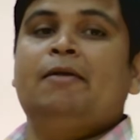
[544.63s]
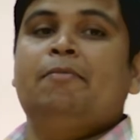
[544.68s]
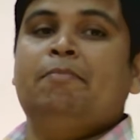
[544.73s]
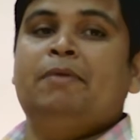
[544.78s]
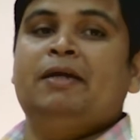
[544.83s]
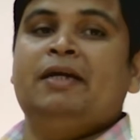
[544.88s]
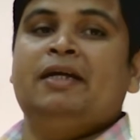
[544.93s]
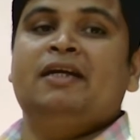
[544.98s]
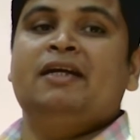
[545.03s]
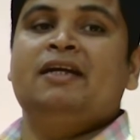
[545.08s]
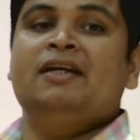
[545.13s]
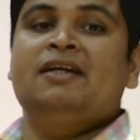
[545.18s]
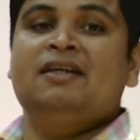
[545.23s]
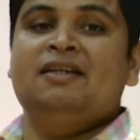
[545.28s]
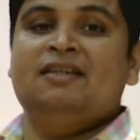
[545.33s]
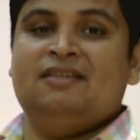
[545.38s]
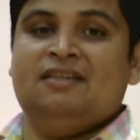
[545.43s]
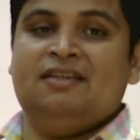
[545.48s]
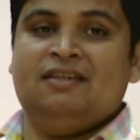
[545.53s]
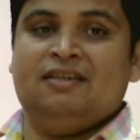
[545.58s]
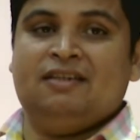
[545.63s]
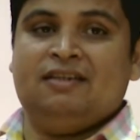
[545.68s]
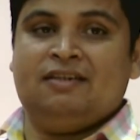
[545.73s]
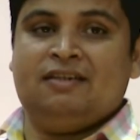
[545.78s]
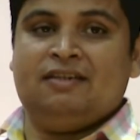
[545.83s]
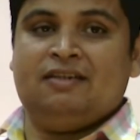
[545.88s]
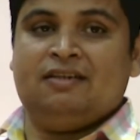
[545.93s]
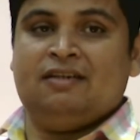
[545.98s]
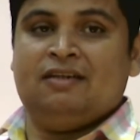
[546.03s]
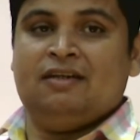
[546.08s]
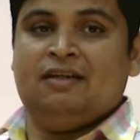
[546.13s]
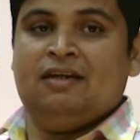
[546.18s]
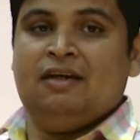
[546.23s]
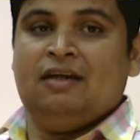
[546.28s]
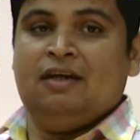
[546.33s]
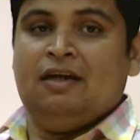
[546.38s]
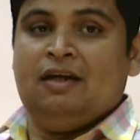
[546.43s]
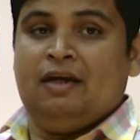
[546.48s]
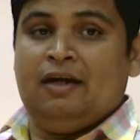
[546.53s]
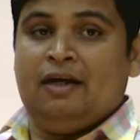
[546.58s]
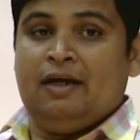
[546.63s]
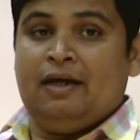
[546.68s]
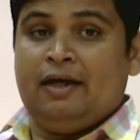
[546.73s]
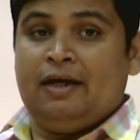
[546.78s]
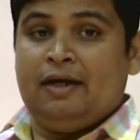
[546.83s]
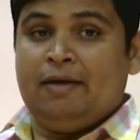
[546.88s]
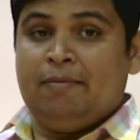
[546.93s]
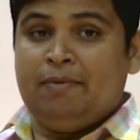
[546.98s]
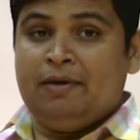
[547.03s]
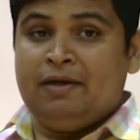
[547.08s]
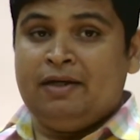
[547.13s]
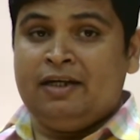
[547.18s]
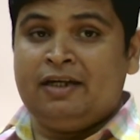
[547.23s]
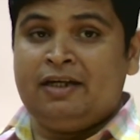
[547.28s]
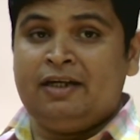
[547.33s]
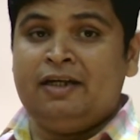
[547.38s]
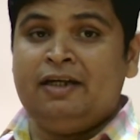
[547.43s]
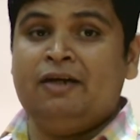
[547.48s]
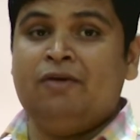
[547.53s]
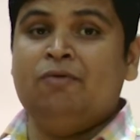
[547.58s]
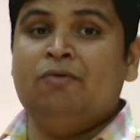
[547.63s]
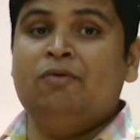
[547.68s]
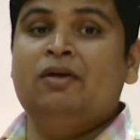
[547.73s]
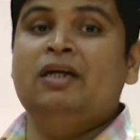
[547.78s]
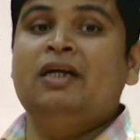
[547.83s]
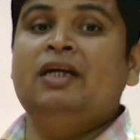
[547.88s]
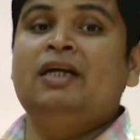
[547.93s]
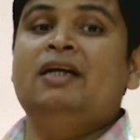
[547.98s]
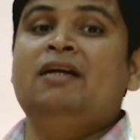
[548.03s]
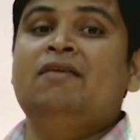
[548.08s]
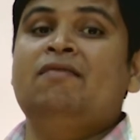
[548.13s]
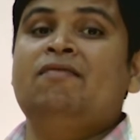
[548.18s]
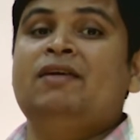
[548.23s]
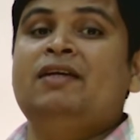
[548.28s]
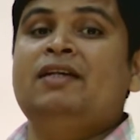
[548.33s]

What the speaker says: making decisions, ability to deal with